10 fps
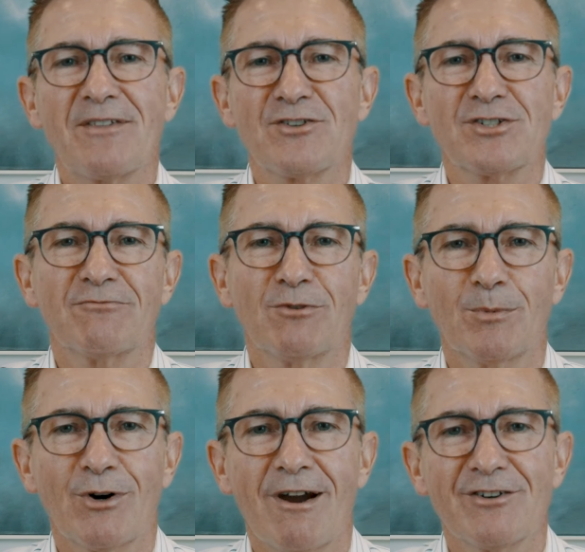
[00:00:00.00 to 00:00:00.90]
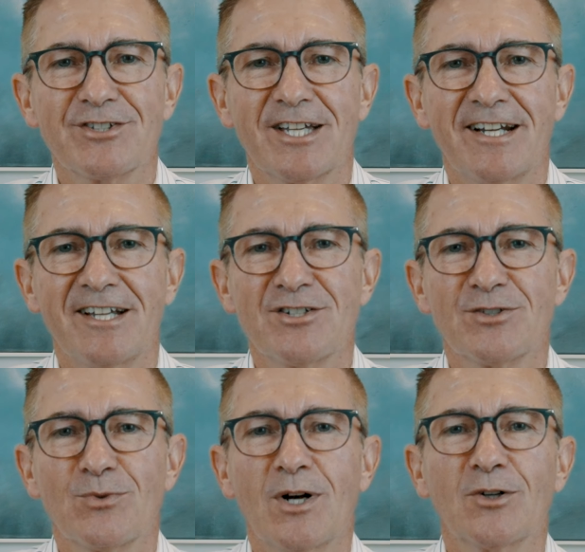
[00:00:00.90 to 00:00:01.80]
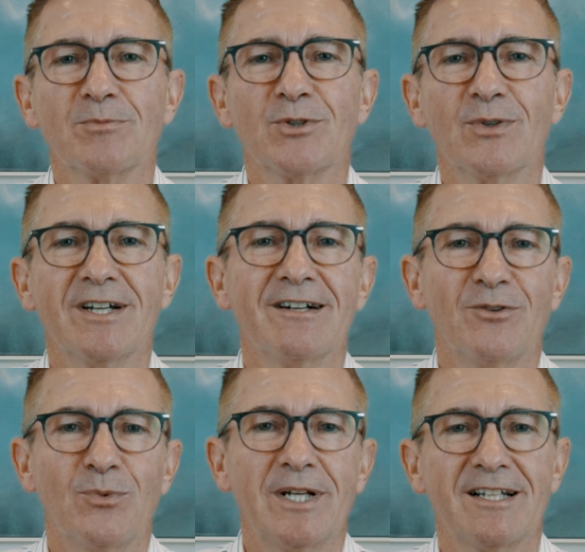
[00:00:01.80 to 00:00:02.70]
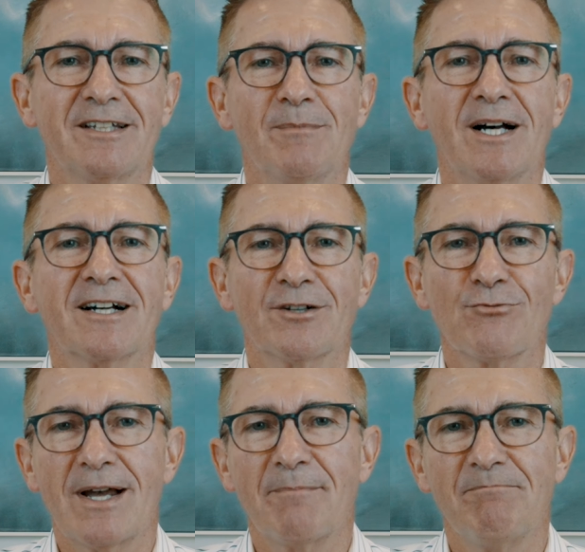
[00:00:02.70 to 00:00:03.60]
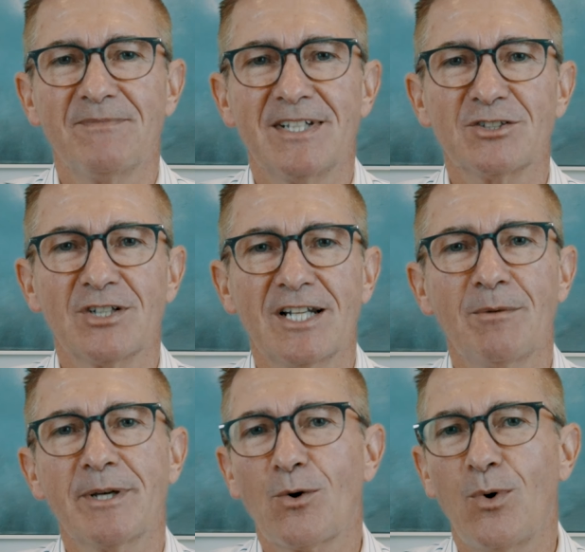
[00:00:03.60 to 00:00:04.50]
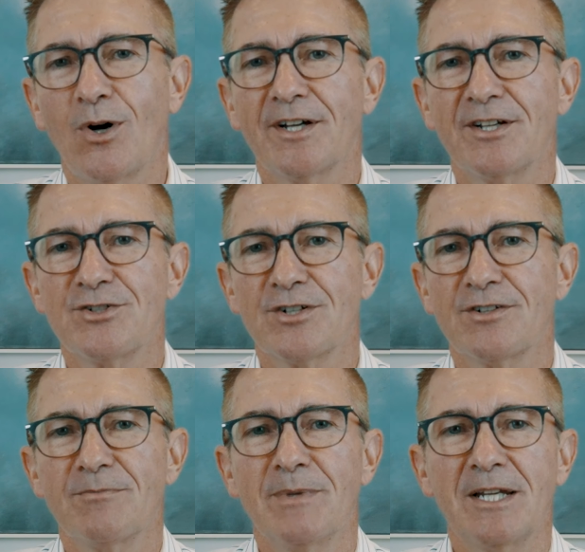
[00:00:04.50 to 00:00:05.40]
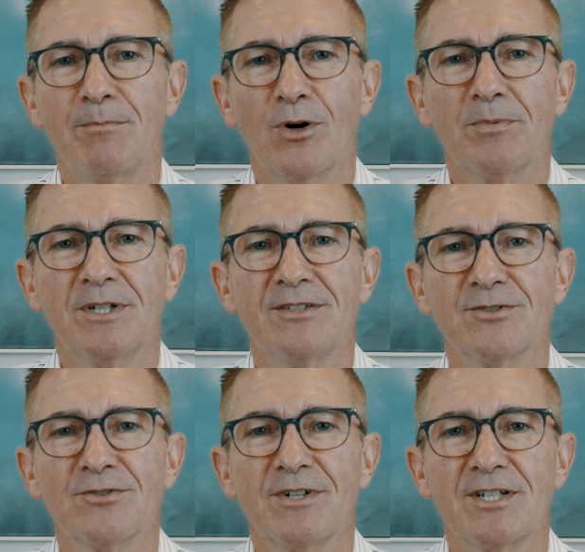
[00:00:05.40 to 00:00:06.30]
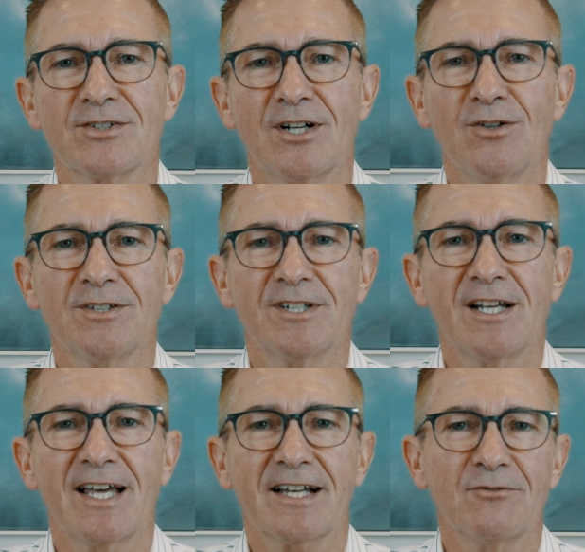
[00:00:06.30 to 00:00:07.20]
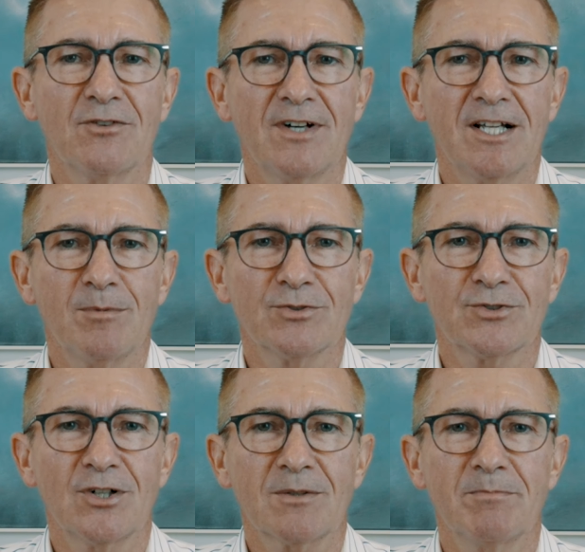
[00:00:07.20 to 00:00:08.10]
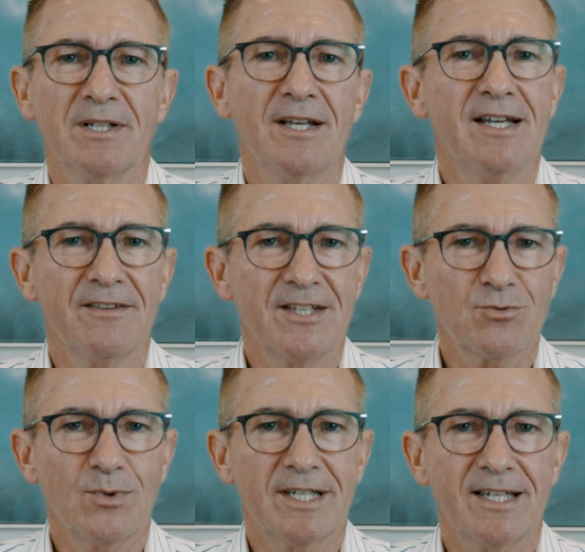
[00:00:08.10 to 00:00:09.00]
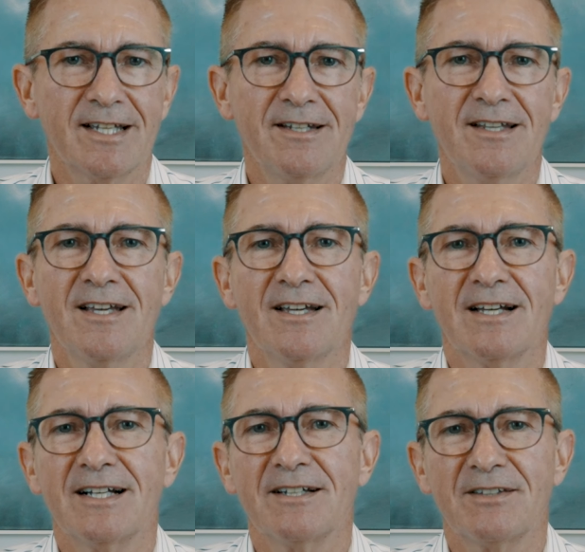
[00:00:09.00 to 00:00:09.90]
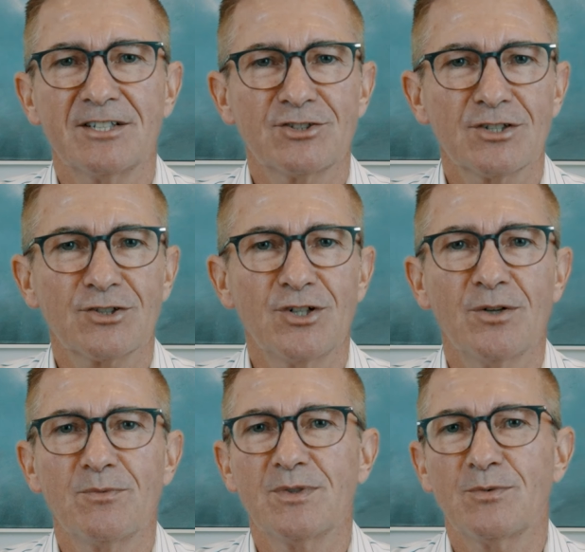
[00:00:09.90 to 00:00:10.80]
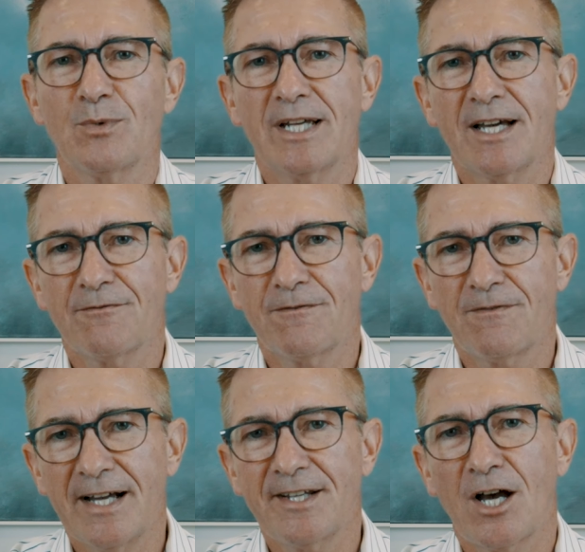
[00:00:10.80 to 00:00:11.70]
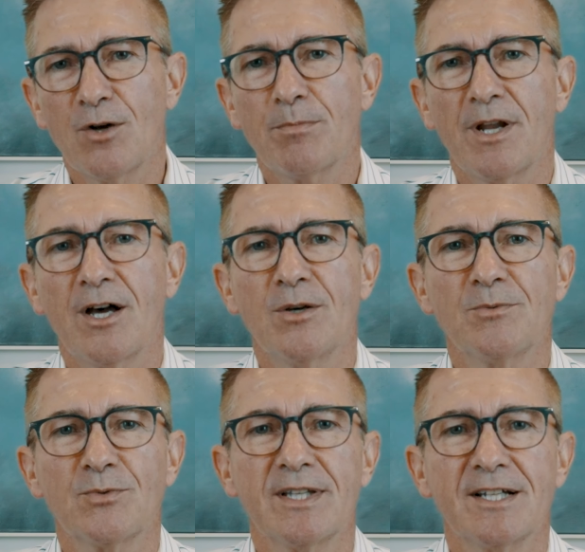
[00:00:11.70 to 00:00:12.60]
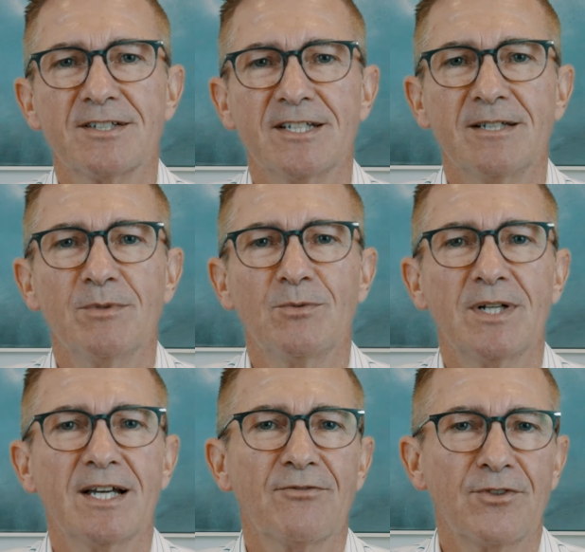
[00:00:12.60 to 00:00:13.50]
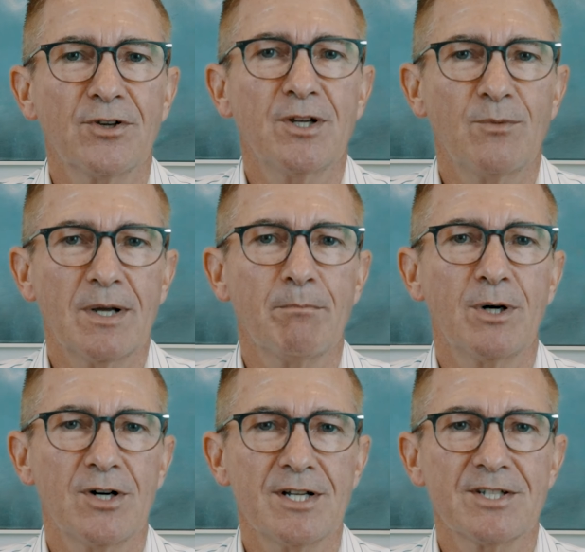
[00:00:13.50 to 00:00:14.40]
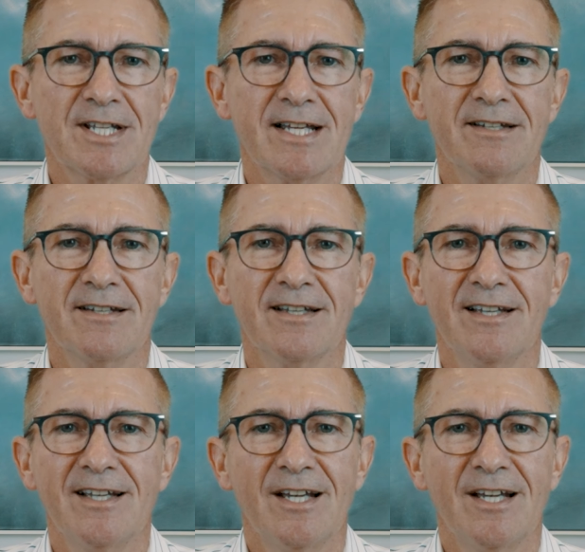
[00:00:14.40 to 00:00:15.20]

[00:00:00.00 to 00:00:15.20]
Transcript: Matheson from McGrath Estate Agents and welcome to our weekly market wrap. It's a little bit quieter due to many properties already sold and a lack of available stock, but this weekend uh, that's just gone, we had eight open homes with our team and we had 31 buyers attend.